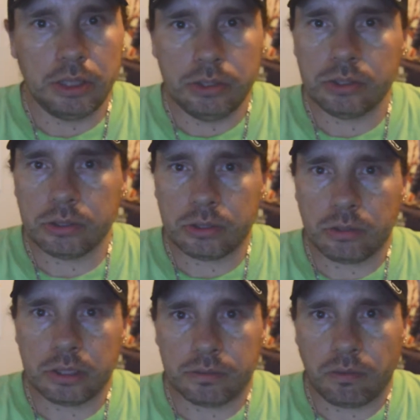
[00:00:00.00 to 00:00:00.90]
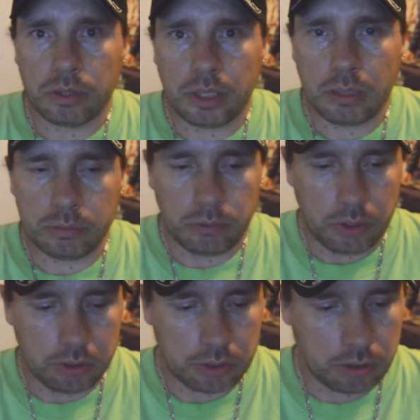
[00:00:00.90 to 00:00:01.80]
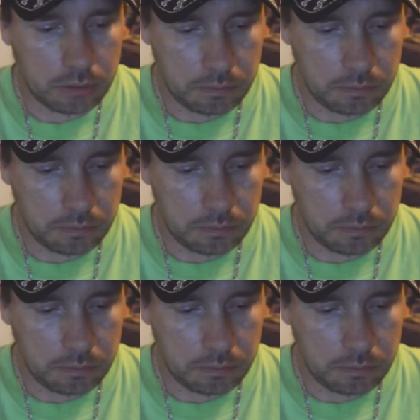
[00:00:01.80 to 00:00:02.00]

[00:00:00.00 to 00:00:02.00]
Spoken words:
usual sore is 4 times worse.